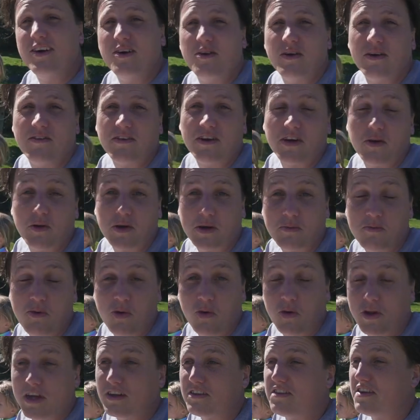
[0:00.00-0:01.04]
We're having a quick
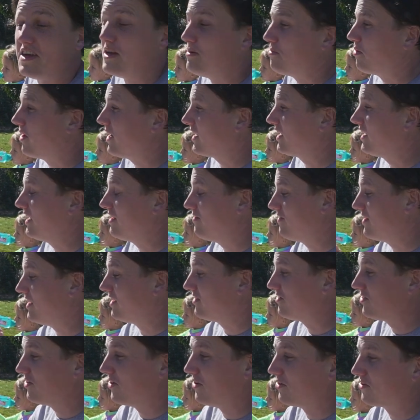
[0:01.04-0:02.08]
morning tea break, leaving
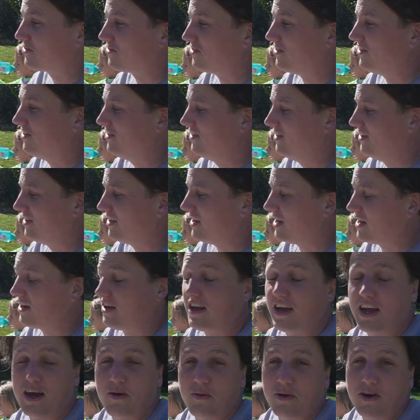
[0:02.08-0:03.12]
our togs on. I don't
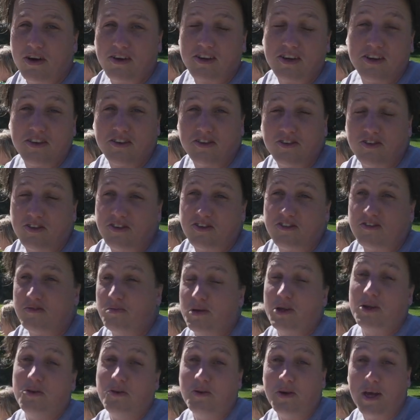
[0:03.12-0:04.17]
know how we're not going to just
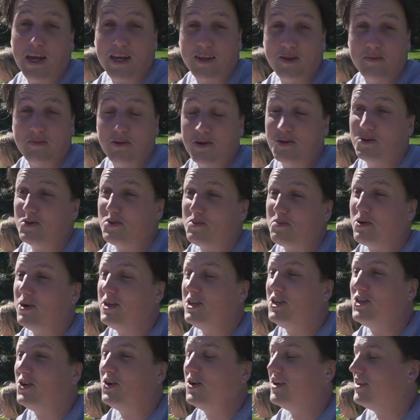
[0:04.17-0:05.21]
spend all day in the pool. It's
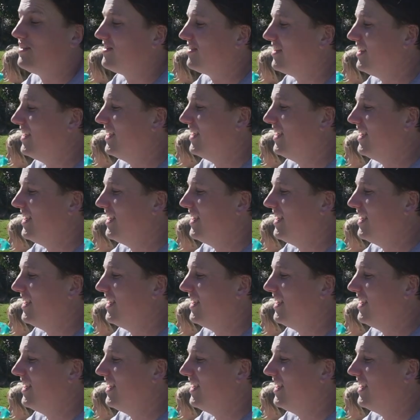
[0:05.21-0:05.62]
pretty choice.